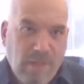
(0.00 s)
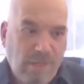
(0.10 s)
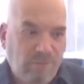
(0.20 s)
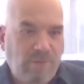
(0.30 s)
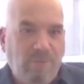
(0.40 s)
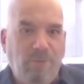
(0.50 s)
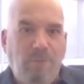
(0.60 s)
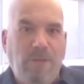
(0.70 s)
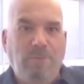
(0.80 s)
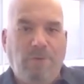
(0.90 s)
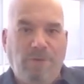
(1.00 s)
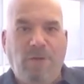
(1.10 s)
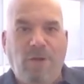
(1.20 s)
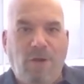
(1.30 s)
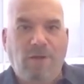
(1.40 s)
And some of the people in
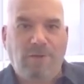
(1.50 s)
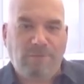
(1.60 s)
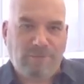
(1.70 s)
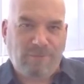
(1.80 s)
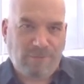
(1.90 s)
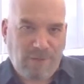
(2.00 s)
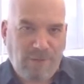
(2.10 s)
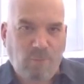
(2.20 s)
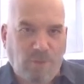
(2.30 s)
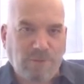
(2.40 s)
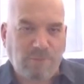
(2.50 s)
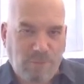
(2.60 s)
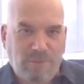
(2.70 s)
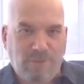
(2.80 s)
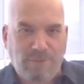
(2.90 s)
the caucus that he works
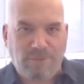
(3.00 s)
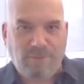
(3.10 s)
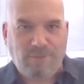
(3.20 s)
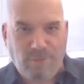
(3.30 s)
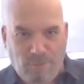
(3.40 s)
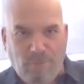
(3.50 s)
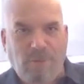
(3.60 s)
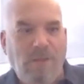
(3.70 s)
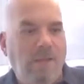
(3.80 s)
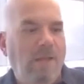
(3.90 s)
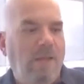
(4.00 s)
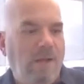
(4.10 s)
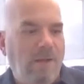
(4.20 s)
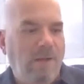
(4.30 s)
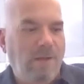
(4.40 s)
with do.
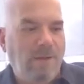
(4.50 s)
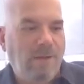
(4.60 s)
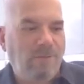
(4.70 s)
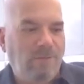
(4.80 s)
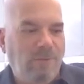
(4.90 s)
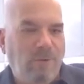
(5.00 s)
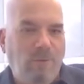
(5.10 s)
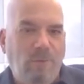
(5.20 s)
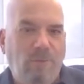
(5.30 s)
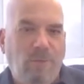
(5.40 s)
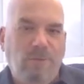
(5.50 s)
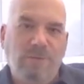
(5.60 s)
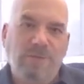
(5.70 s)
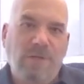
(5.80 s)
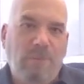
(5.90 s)
And so there's
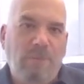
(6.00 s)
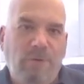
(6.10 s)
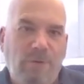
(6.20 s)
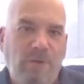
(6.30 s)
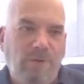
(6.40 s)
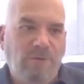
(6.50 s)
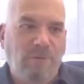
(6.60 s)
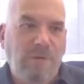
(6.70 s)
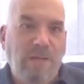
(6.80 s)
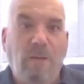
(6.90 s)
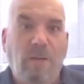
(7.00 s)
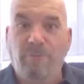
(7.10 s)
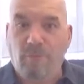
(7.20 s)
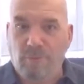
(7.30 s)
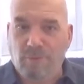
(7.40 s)
just opportunities to be
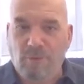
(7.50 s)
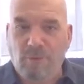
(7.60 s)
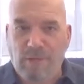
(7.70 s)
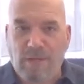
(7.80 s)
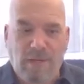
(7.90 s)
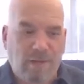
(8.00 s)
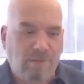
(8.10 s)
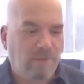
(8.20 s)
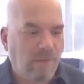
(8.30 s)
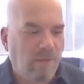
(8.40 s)
helpful, and